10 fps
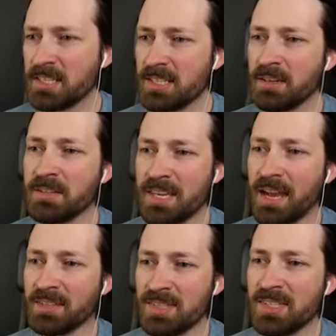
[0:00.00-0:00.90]
right here.
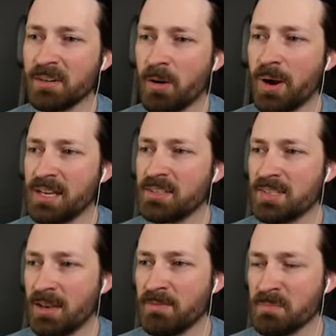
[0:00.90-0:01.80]
Yeah,
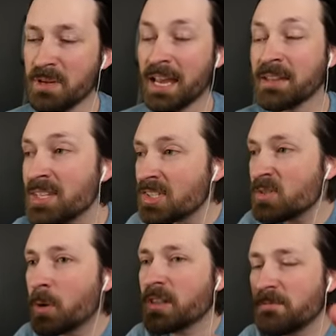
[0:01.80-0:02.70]
087B. And this
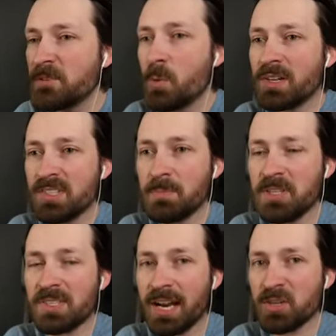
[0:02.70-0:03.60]
is one of the few
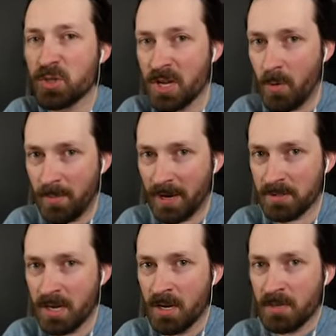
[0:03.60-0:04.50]
SCPs that I actually know
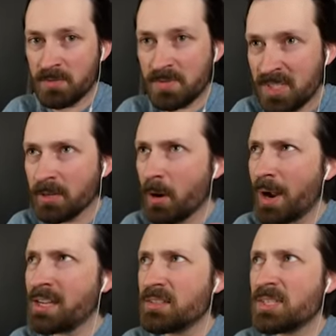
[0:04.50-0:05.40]
about.
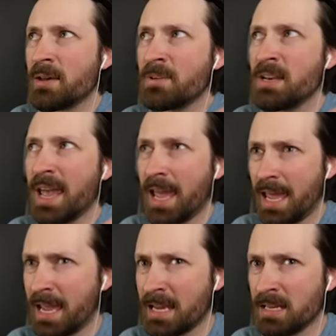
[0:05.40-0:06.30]
087A
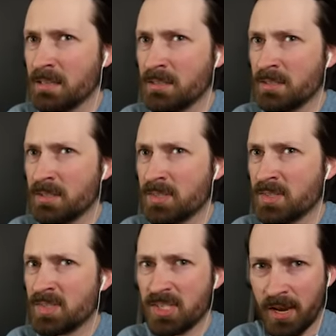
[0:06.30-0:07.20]
is
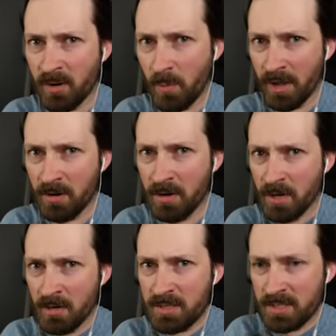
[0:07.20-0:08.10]
a stairwell.
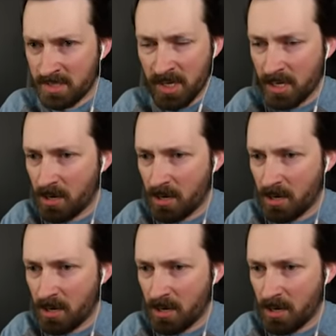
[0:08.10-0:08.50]
It's on